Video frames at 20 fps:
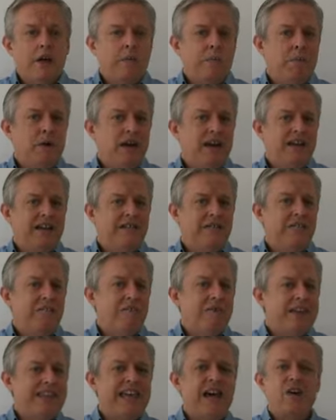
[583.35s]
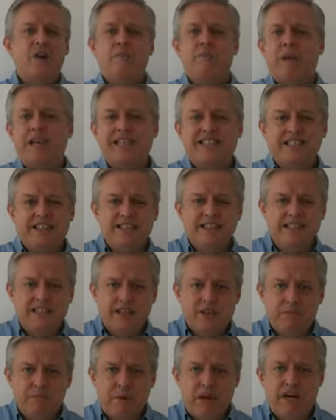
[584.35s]
but without a baseline to
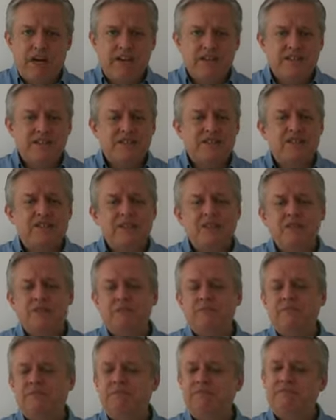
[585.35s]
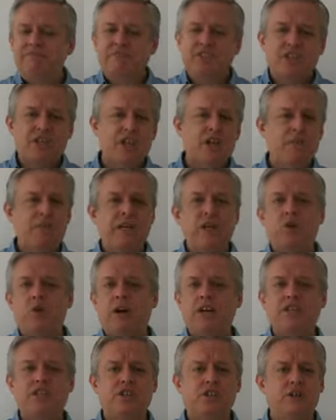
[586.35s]
compare it to, it's going to be
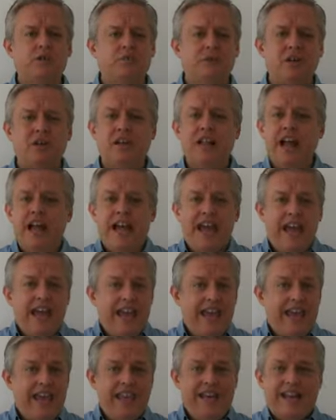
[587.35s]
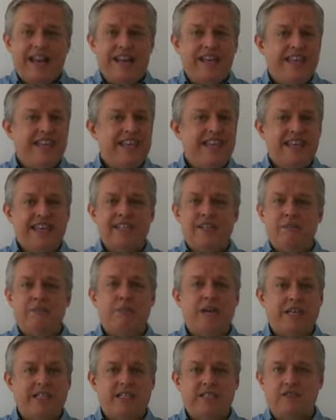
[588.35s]
questionable. And I think in the
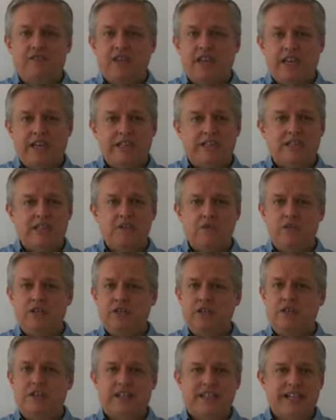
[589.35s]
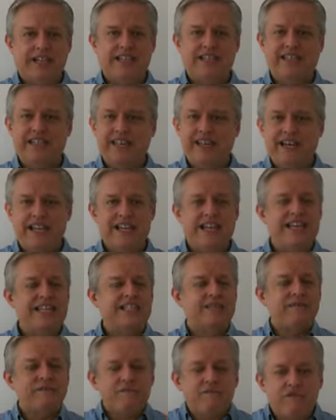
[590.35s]
best of cases, when you collect data,
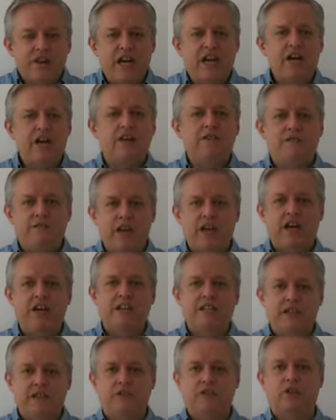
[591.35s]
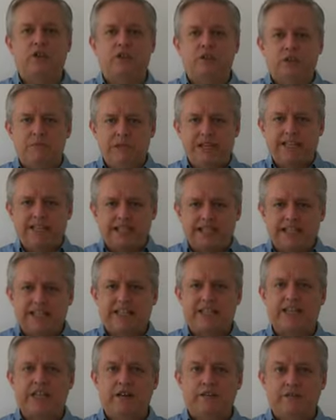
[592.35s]
it's very, very difficult to make this
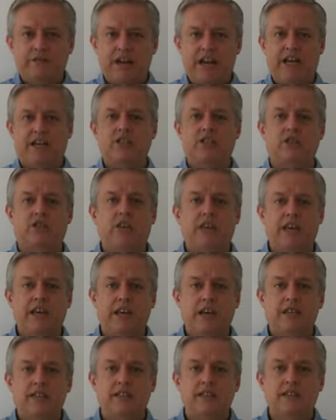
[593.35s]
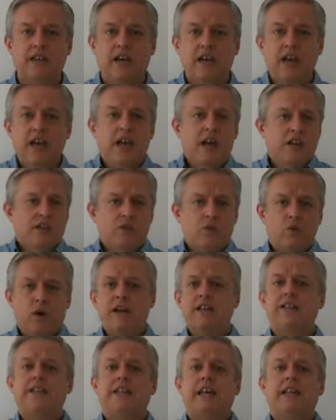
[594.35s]
clear financial case. So
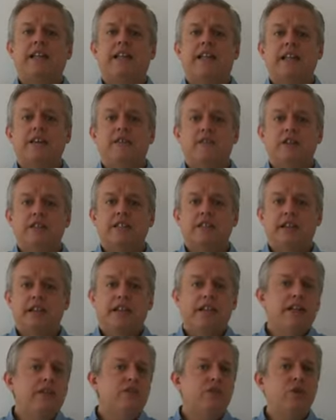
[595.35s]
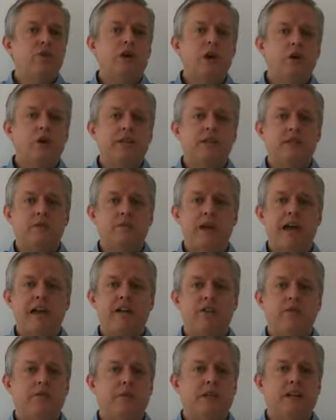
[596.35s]
where does that leave us? It leaves you going to
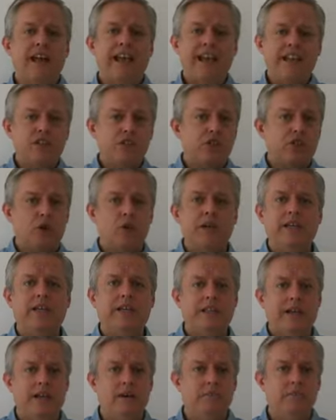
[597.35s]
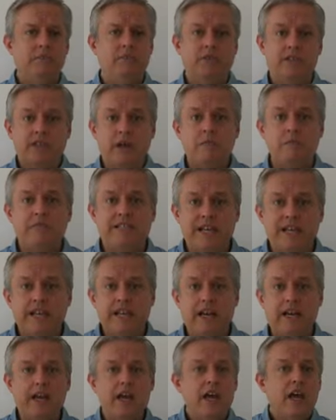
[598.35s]
management and showing them some
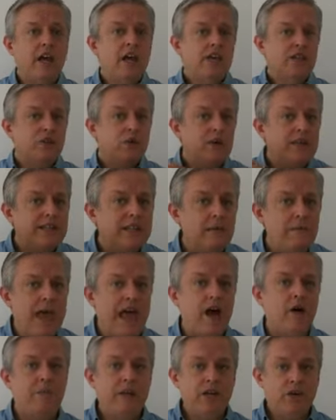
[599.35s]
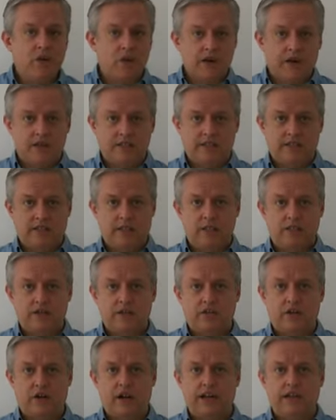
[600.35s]
data, showing them how many
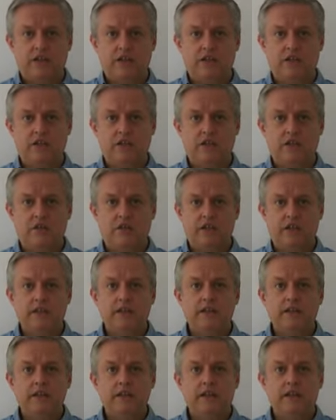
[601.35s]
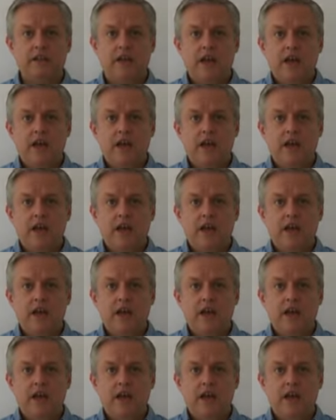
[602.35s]
organizations are actually doing it,